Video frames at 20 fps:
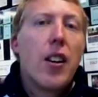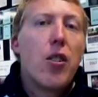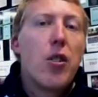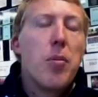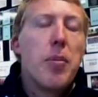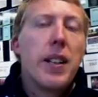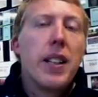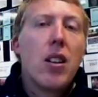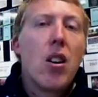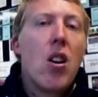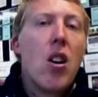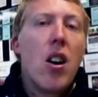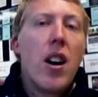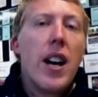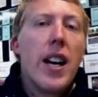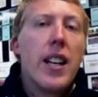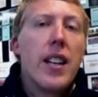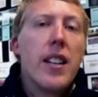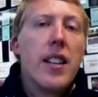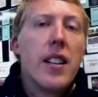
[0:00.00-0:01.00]

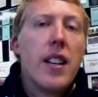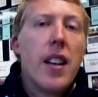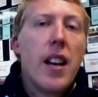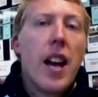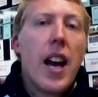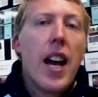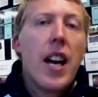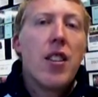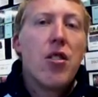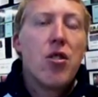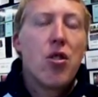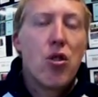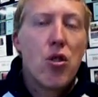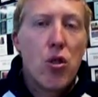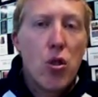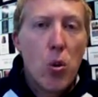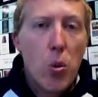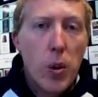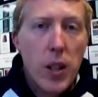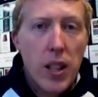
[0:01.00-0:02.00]
humankind as
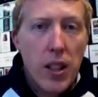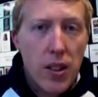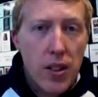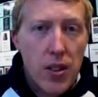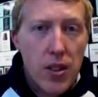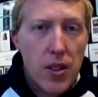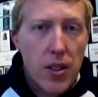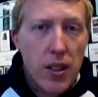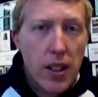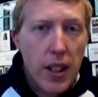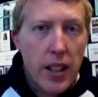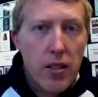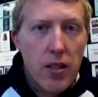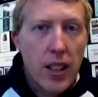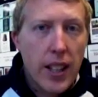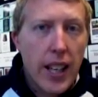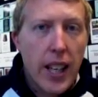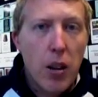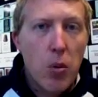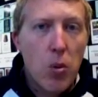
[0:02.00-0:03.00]
stewards, and it's
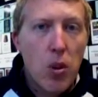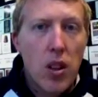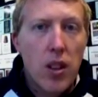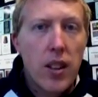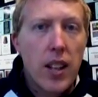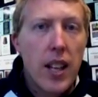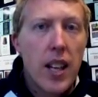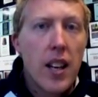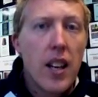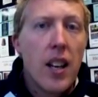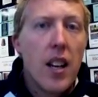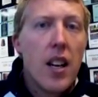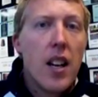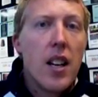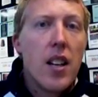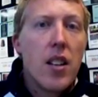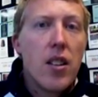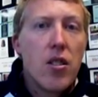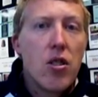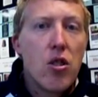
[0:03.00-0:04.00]
a key word there,
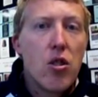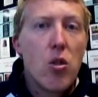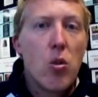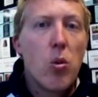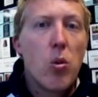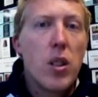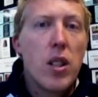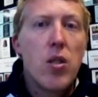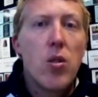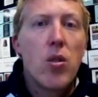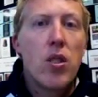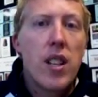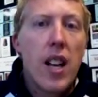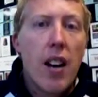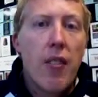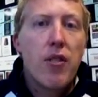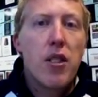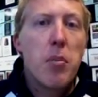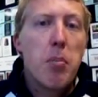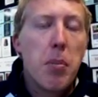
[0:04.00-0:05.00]
stewards, or to
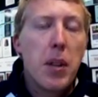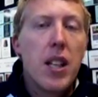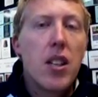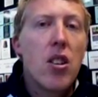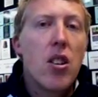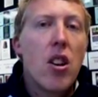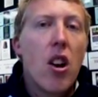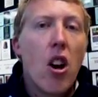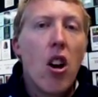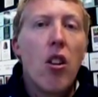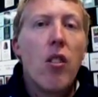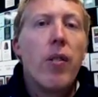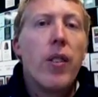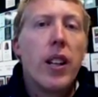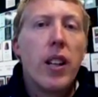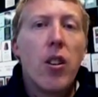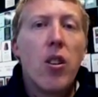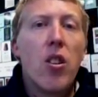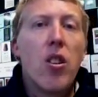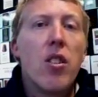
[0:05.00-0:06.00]
have dominion over
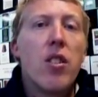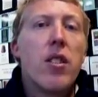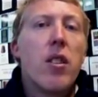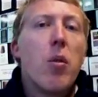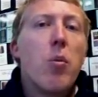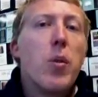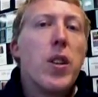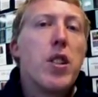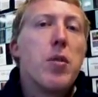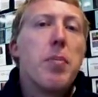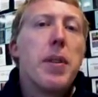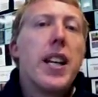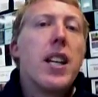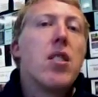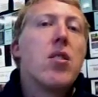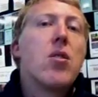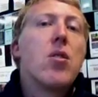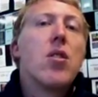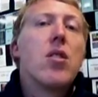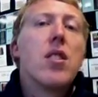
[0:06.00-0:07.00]
the earth, which
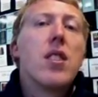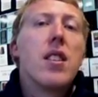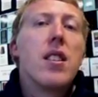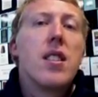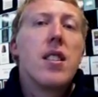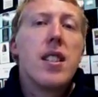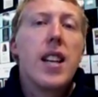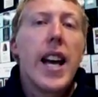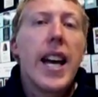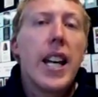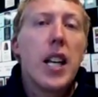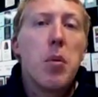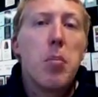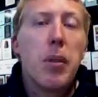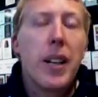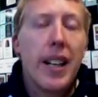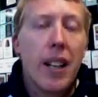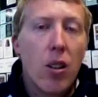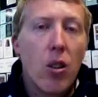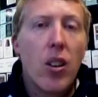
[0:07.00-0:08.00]
means to
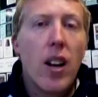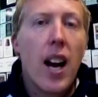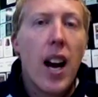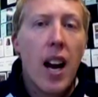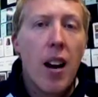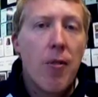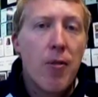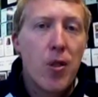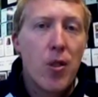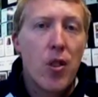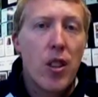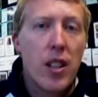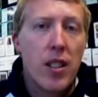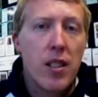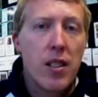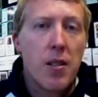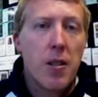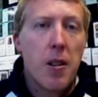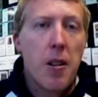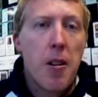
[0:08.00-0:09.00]
sustainably look after
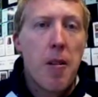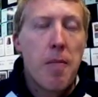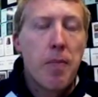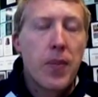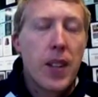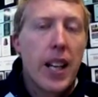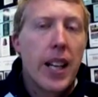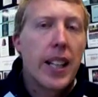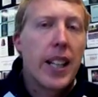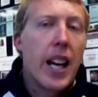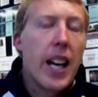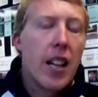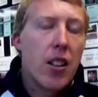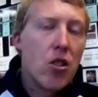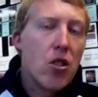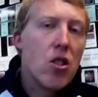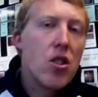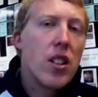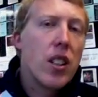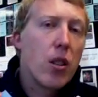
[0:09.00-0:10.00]
it. Okay, and
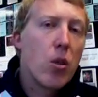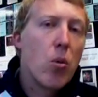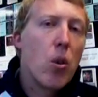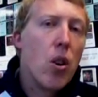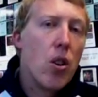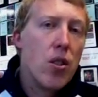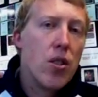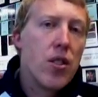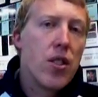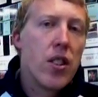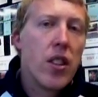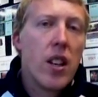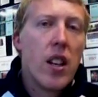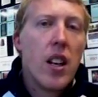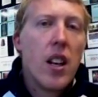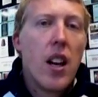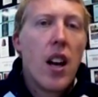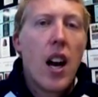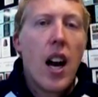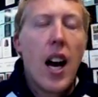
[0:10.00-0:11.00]
using quotes,
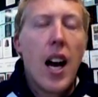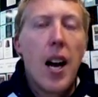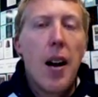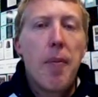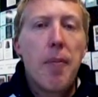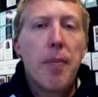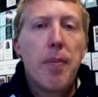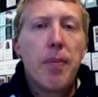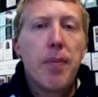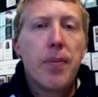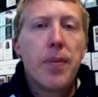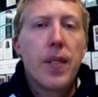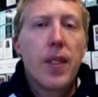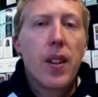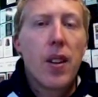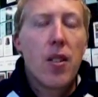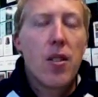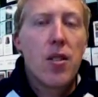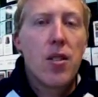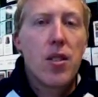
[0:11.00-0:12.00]

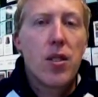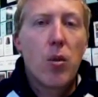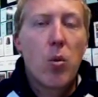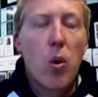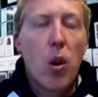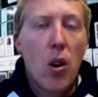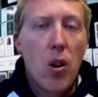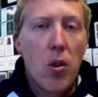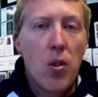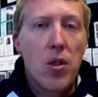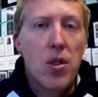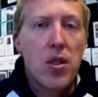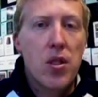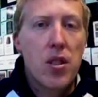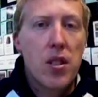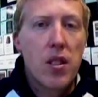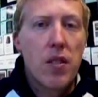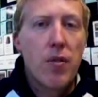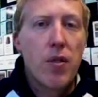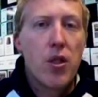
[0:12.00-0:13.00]
those
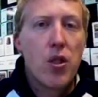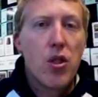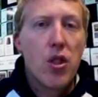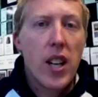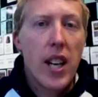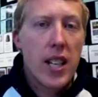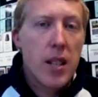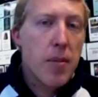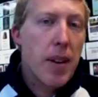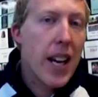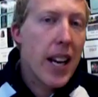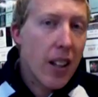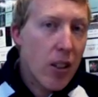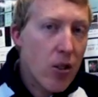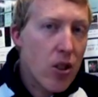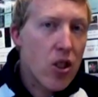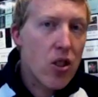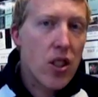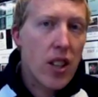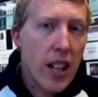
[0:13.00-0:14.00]
quotes for Judaism and
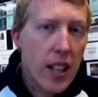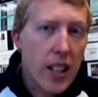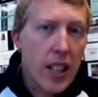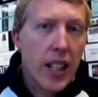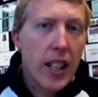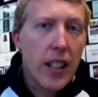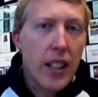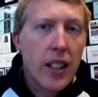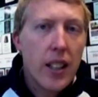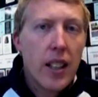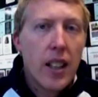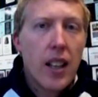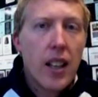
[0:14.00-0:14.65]
Christianity,